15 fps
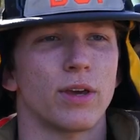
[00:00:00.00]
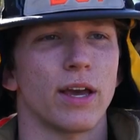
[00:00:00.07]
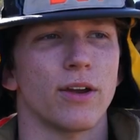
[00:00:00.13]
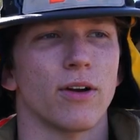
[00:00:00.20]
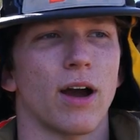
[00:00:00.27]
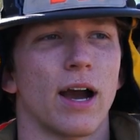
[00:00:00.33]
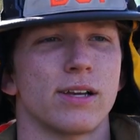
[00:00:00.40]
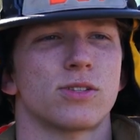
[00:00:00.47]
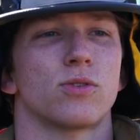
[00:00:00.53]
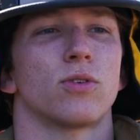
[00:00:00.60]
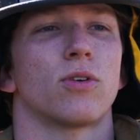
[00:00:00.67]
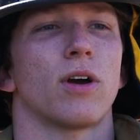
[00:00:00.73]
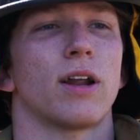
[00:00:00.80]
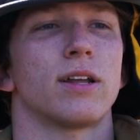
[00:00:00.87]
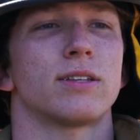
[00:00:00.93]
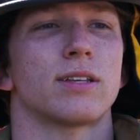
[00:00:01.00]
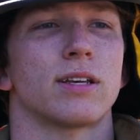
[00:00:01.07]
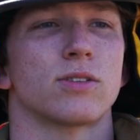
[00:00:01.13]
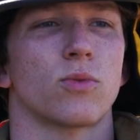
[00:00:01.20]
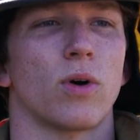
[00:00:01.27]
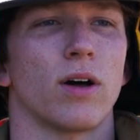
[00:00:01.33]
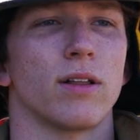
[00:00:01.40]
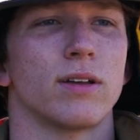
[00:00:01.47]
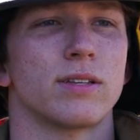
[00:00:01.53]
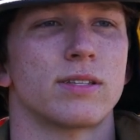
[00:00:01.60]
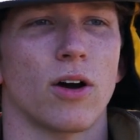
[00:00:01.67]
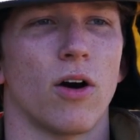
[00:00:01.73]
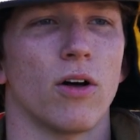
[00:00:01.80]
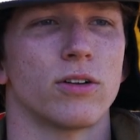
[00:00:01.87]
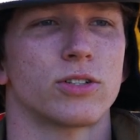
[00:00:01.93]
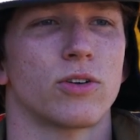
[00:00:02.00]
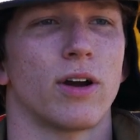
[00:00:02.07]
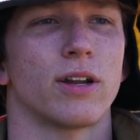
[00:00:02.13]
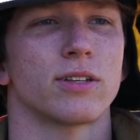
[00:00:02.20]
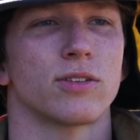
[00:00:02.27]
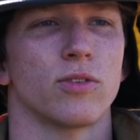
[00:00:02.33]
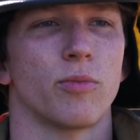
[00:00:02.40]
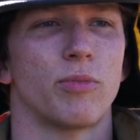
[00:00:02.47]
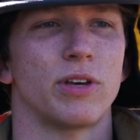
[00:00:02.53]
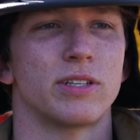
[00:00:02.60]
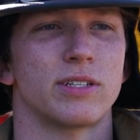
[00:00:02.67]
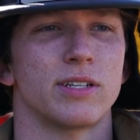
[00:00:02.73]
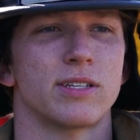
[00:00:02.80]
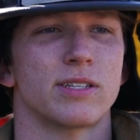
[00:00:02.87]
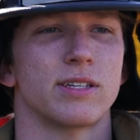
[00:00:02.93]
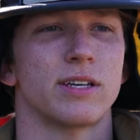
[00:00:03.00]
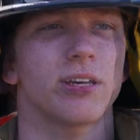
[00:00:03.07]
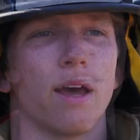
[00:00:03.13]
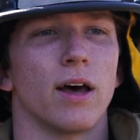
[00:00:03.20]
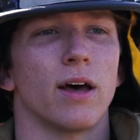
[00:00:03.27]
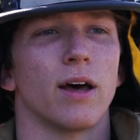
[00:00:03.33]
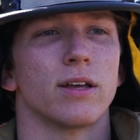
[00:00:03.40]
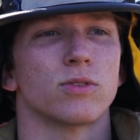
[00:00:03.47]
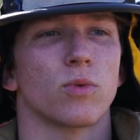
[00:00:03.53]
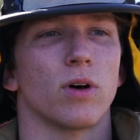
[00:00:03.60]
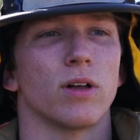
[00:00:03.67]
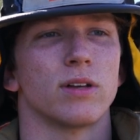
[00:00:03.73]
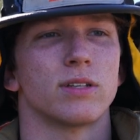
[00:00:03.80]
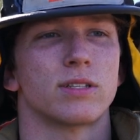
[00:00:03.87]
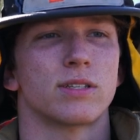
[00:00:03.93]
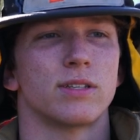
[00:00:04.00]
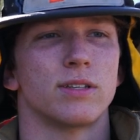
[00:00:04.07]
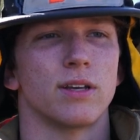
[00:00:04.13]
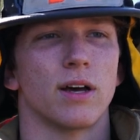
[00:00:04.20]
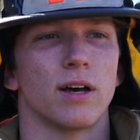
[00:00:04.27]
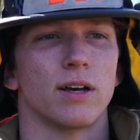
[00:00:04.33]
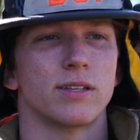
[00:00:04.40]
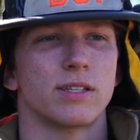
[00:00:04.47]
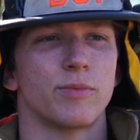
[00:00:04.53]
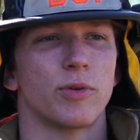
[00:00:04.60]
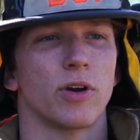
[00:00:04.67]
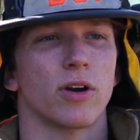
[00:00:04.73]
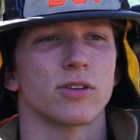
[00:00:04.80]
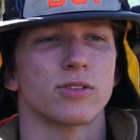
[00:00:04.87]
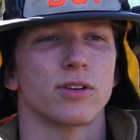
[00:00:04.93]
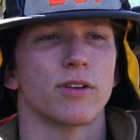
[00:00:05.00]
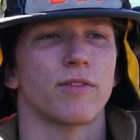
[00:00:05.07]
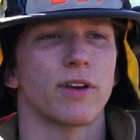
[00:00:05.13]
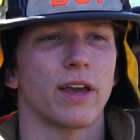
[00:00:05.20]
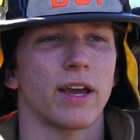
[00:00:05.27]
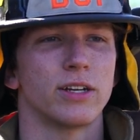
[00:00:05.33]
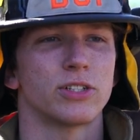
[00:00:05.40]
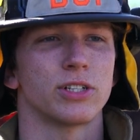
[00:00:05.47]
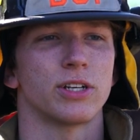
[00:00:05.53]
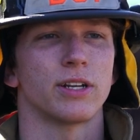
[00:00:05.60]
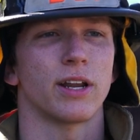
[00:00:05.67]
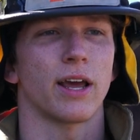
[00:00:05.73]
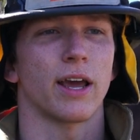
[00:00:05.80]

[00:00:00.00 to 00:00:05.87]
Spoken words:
get your high school credits as well as college credits through PCC, as well as CPR certification.